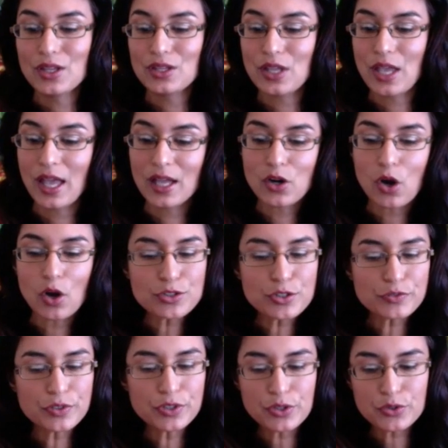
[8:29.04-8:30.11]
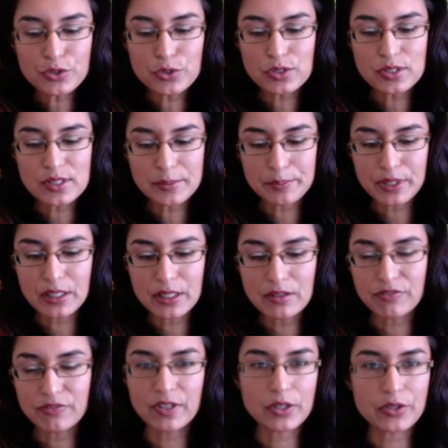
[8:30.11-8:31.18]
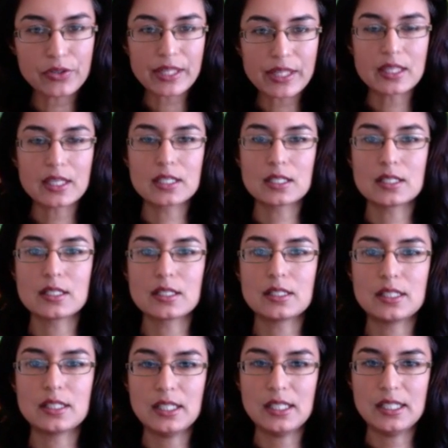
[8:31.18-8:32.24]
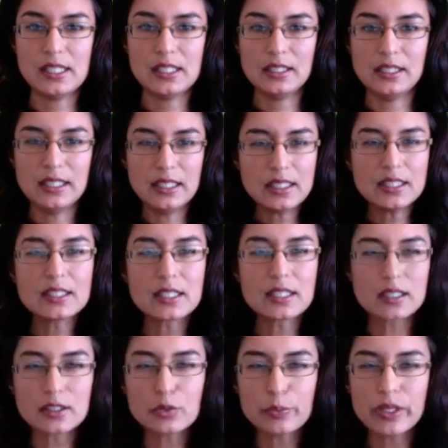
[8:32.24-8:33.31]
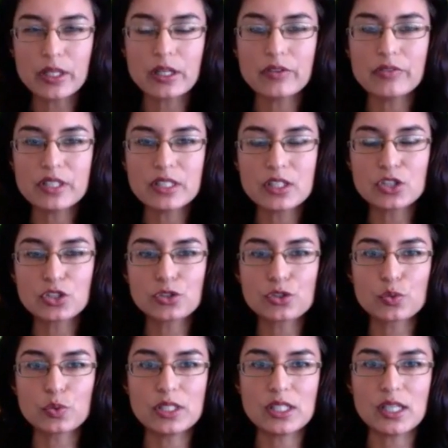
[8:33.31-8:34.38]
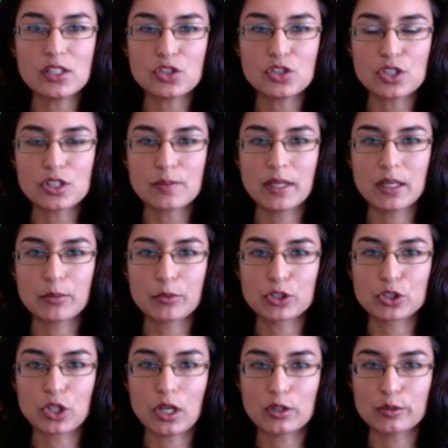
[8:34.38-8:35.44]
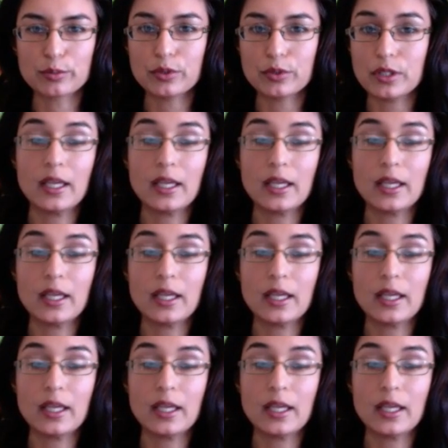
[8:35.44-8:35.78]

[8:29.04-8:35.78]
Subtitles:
And also for those who simply feel that the tea needs a little bit of additional sweet taste just to make it more tolerable.